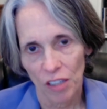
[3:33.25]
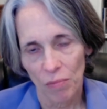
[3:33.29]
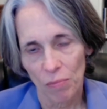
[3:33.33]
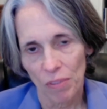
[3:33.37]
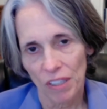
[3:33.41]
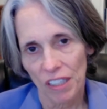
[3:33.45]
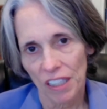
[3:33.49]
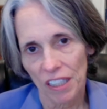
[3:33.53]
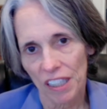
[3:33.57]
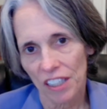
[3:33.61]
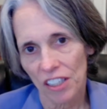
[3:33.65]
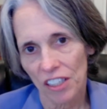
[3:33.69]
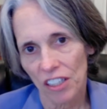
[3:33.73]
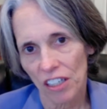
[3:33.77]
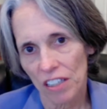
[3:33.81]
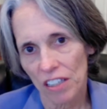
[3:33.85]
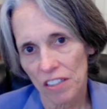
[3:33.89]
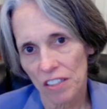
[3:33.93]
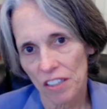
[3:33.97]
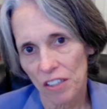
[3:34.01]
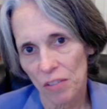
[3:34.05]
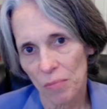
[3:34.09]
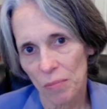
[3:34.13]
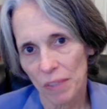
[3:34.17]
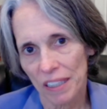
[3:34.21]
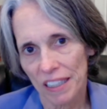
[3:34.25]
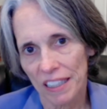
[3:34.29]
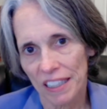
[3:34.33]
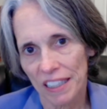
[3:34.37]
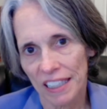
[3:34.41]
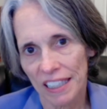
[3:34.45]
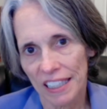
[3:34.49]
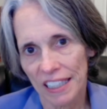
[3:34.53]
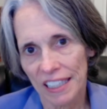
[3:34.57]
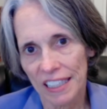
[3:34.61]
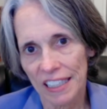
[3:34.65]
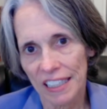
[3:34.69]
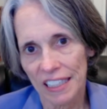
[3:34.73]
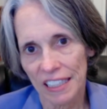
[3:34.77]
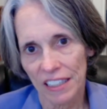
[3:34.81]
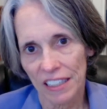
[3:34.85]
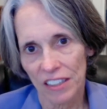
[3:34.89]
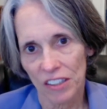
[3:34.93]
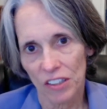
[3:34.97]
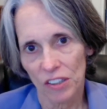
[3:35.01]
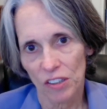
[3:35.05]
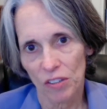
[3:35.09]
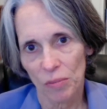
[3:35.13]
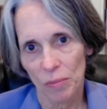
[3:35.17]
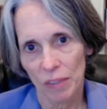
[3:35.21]
But it can also mean
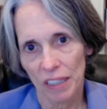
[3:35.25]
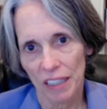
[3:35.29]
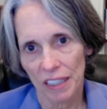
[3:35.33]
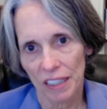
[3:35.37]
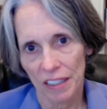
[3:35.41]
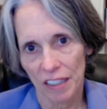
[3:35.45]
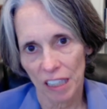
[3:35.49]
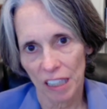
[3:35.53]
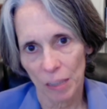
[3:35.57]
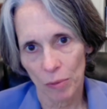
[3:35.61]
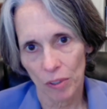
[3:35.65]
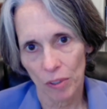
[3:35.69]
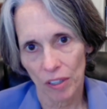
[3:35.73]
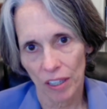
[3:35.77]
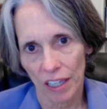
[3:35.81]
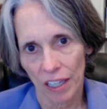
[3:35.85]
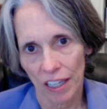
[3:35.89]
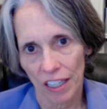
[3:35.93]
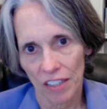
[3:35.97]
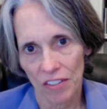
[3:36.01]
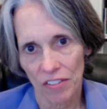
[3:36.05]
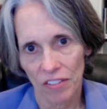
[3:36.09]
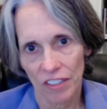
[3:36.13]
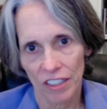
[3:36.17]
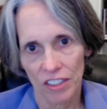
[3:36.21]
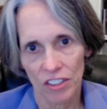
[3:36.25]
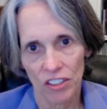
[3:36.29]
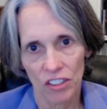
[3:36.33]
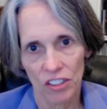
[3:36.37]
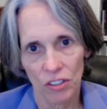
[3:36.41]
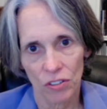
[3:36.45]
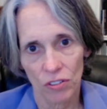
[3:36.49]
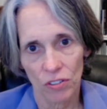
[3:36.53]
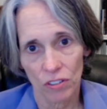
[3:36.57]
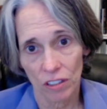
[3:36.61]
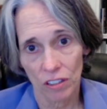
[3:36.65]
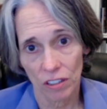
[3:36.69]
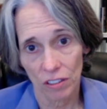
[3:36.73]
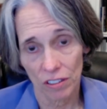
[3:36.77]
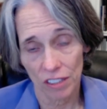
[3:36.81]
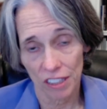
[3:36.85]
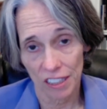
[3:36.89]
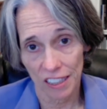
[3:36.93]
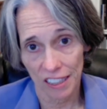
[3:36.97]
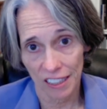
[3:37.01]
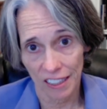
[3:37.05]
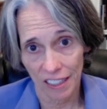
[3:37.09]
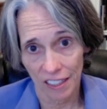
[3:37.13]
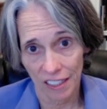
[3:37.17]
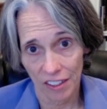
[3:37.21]
eating too many carbohydrates too close
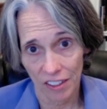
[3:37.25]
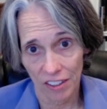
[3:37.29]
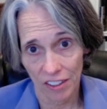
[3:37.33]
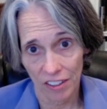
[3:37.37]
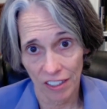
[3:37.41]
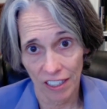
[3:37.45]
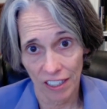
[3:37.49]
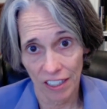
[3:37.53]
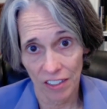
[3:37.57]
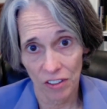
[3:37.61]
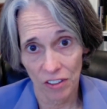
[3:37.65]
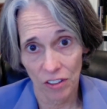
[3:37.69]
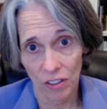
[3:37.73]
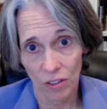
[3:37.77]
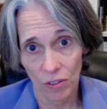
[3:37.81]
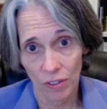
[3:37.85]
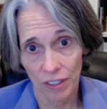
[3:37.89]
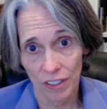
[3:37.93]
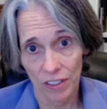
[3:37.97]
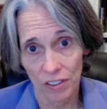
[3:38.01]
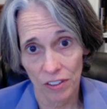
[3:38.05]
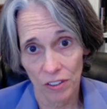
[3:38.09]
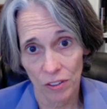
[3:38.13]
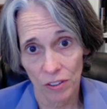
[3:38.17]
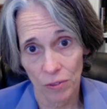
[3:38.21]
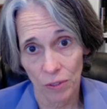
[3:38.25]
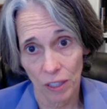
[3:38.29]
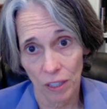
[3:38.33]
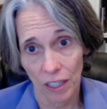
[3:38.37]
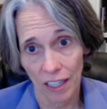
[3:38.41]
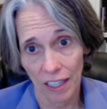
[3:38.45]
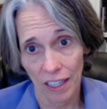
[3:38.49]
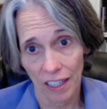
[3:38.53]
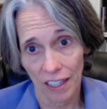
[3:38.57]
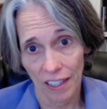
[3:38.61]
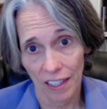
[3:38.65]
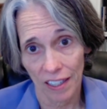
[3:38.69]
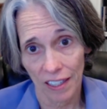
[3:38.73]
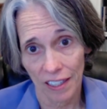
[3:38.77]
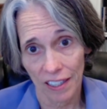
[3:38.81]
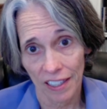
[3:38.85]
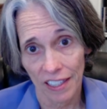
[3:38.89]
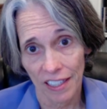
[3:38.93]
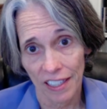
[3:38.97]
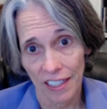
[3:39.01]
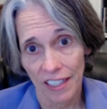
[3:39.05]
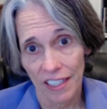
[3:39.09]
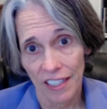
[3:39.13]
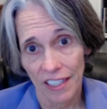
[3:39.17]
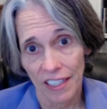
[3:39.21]
together and going too high.
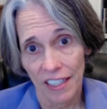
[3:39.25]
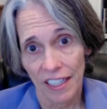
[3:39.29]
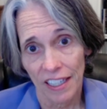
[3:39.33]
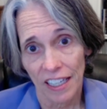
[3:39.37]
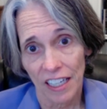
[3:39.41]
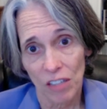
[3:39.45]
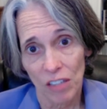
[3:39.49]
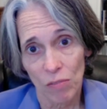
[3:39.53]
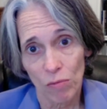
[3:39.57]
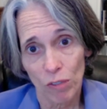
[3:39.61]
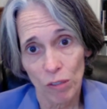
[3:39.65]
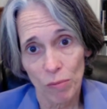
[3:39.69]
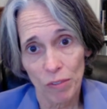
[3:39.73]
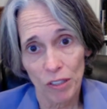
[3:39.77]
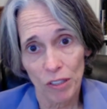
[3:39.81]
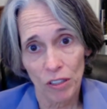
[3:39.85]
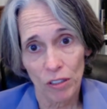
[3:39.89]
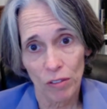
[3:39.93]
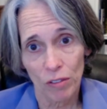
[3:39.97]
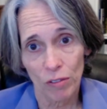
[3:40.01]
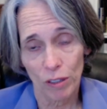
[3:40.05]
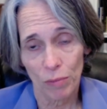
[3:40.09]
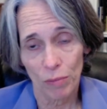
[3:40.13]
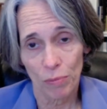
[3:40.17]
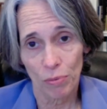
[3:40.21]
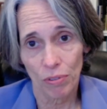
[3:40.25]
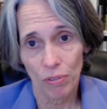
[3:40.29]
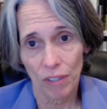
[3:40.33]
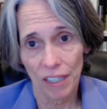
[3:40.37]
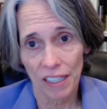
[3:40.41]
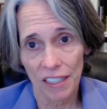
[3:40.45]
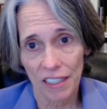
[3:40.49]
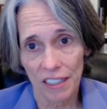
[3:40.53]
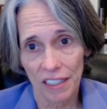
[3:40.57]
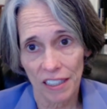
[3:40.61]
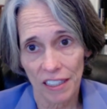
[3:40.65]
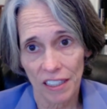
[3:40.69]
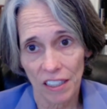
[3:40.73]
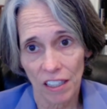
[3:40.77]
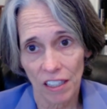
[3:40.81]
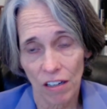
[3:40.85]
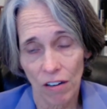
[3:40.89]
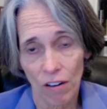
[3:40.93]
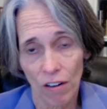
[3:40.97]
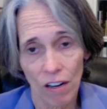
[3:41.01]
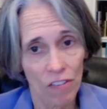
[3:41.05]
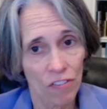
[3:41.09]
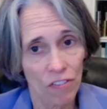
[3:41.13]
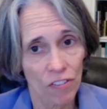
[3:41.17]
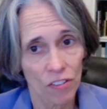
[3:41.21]
And women who are pregnant
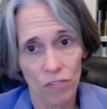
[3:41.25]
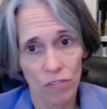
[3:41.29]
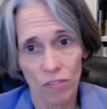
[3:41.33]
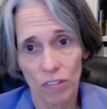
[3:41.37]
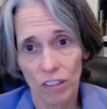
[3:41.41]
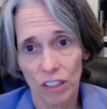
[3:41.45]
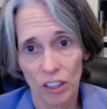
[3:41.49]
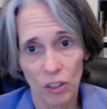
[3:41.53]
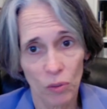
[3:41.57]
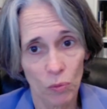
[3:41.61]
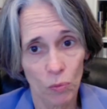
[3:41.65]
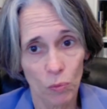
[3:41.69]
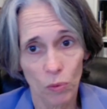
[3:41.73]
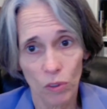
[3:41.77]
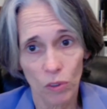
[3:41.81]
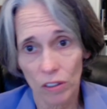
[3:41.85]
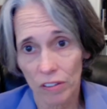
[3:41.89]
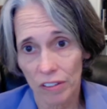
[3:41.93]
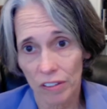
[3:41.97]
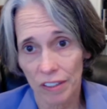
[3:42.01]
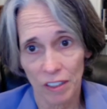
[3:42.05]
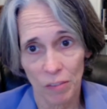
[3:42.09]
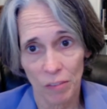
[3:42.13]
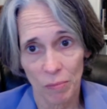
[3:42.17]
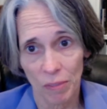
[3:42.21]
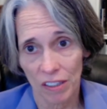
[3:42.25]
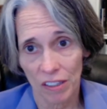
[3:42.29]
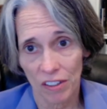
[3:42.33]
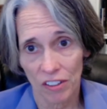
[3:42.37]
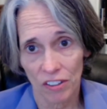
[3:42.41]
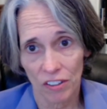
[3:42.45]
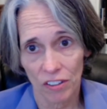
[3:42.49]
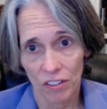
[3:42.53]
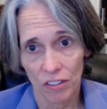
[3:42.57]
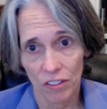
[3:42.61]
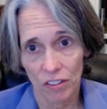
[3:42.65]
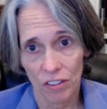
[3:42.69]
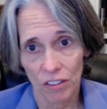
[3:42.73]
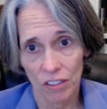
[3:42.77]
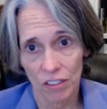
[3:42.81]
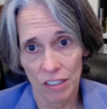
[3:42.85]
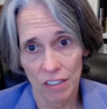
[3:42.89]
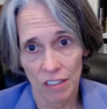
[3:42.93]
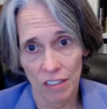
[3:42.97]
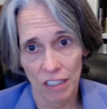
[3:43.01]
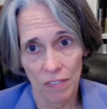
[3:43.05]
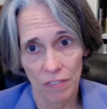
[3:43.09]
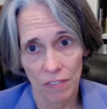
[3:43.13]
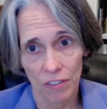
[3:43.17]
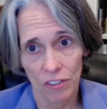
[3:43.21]
are often really worried about their
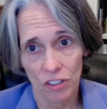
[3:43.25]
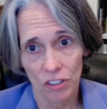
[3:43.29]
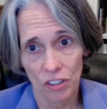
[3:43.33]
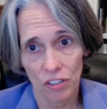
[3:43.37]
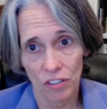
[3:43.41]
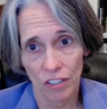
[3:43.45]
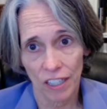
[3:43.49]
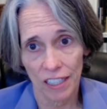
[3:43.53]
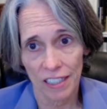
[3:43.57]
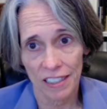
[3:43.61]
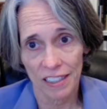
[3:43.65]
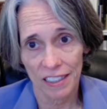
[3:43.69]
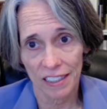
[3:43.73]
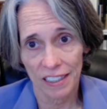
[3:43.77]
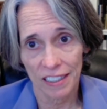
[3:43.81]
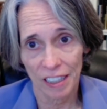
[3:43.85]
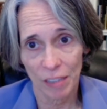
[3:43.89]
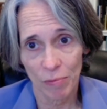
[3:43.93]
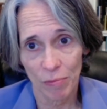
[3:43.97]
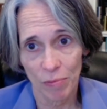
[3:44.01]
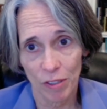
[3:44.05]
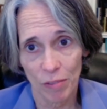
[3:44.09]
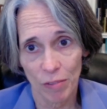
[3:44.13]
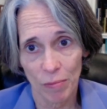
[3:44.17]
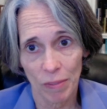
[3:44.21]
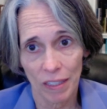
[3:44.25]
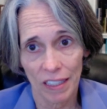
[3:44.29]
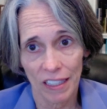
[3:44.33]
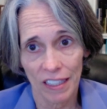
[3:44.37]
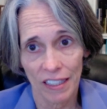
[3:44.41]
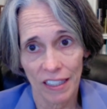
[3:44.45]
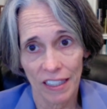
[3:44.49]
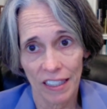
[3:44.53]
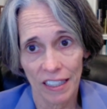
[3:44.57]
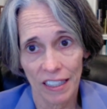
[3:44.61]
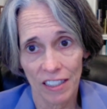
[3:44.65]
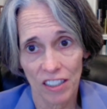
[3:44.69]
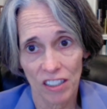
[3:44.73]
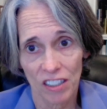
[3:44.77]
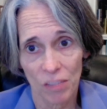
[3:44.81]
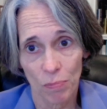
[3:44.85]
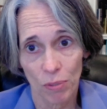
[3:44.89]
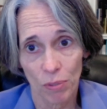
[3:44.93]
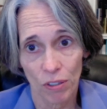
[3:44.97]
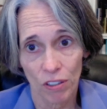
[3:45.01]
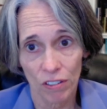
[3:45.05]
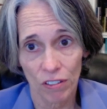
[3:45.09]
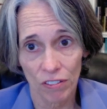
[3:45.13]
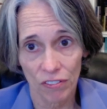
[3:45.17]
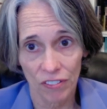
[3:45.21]
glucose levels, trying to keep them in this
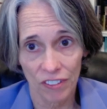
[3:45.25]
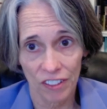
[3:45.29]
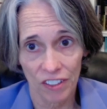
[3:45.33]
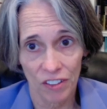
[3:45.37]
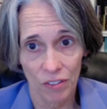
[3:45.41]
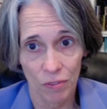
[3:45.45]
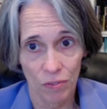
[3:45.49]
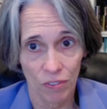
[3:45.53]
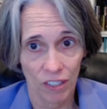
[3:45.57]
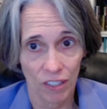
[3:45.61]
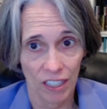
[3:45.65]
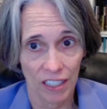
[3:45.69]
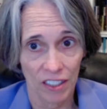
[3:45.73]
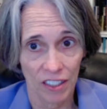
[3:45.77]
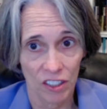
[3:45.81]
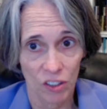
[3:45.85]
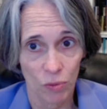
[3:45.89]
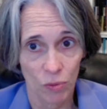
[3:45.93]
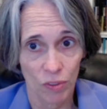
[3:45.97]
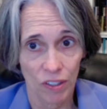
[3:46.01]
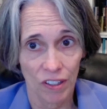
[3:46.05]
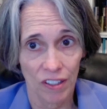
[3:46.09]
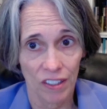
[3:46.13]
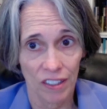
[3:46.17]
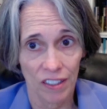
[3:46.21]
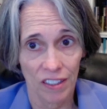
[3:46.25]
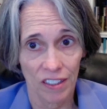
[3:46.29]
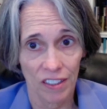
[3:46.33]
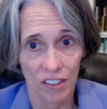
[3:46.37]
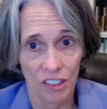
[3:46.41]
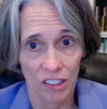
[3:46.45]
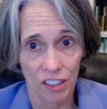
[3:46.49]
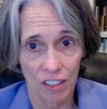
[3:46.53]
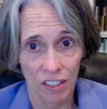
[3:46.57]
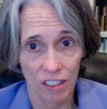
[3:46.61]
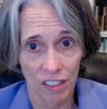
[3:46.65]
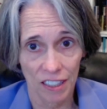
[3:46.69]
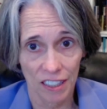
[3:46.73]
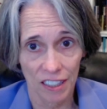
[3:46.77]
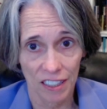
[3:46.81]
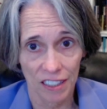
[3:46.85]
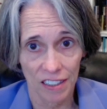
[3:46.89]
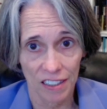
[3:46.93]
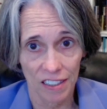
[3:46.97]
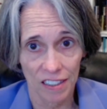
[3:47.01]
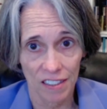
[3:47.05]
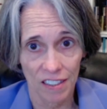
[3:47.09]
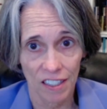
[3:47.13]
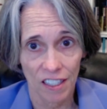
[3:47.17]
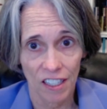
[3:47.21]
perfect range within the
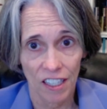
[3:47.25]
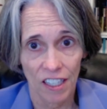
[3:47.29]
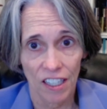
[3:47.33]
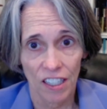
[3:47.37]
targets.